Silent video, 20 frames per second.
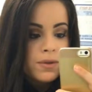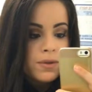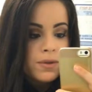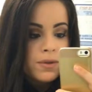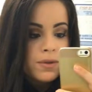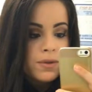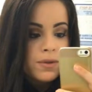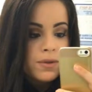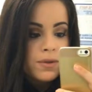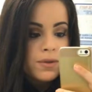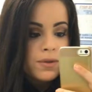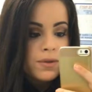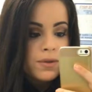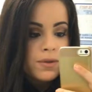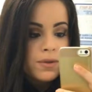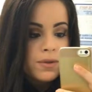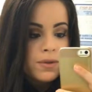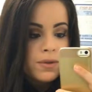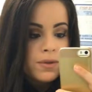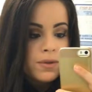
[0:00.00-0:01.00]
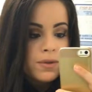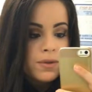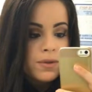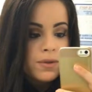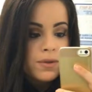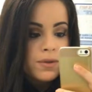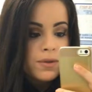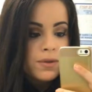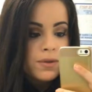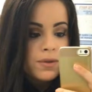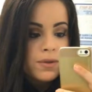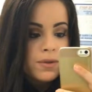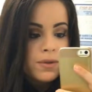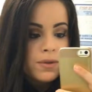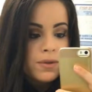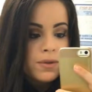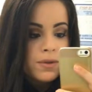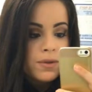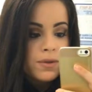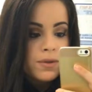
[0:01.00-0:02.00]

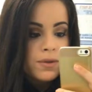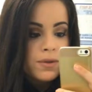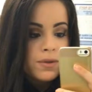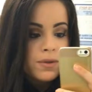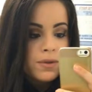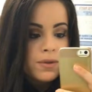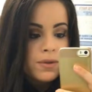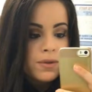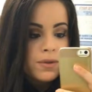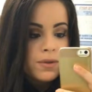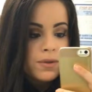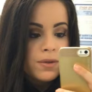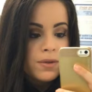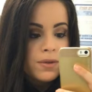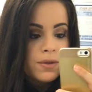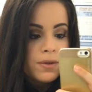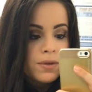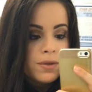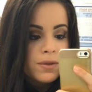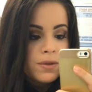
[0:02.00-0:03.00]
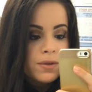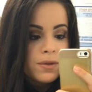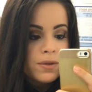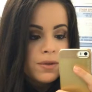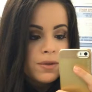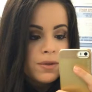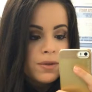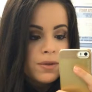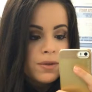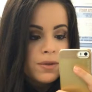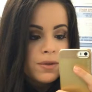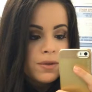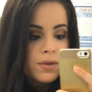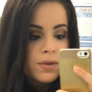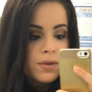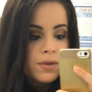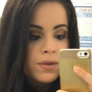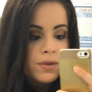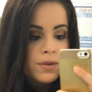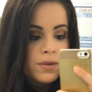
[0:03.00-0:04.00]

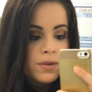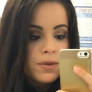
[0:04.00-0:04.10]
(silence)